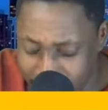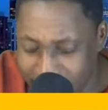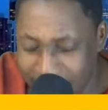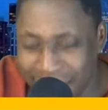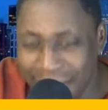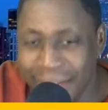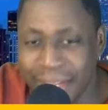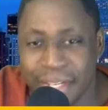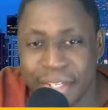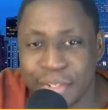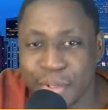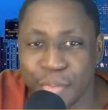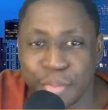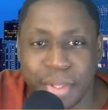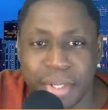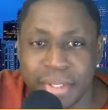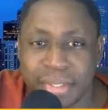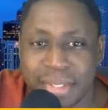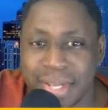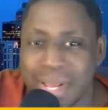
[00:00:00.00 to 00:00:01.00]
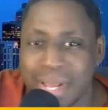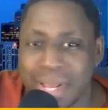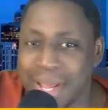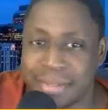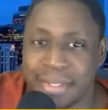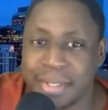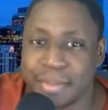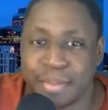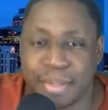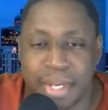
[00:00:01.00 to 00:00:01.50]
And I get so many stock
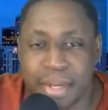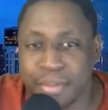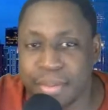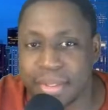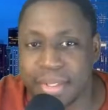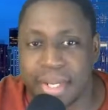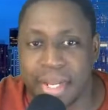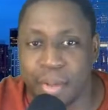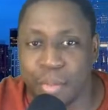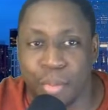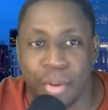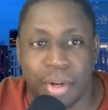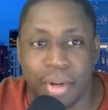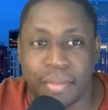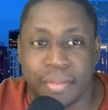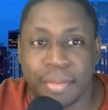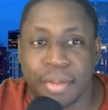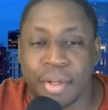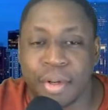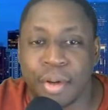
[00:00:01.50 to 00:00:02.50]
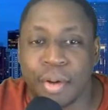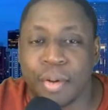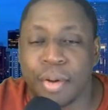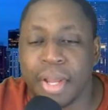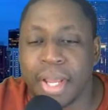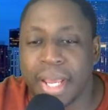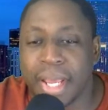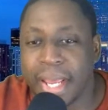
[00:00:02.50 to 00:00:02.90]
tips that I'm just like, whatever, you know.